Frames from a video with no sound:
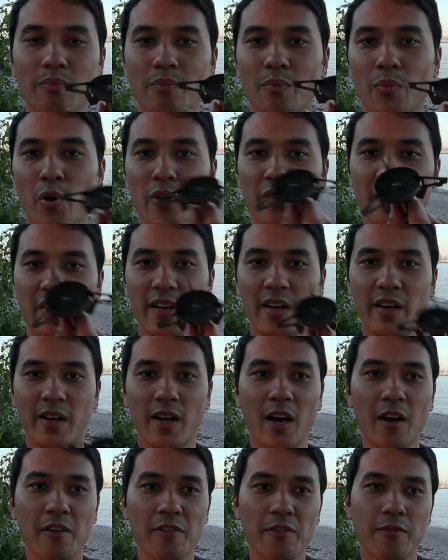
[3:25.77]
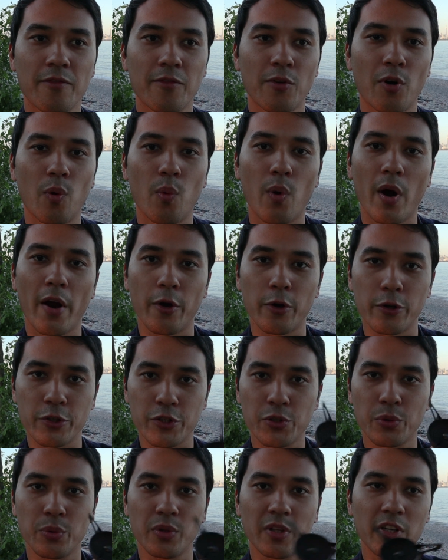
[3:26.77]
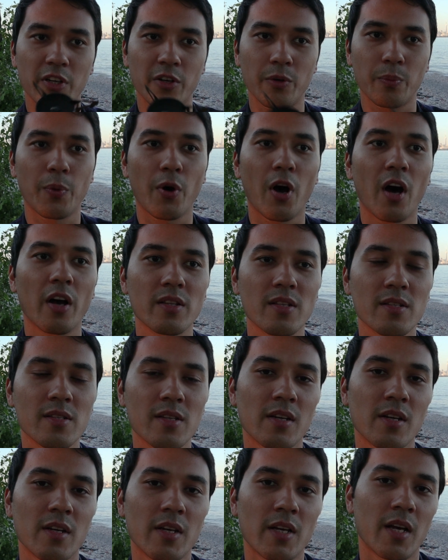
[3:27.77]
more than enough for 1 or 2 liter pots.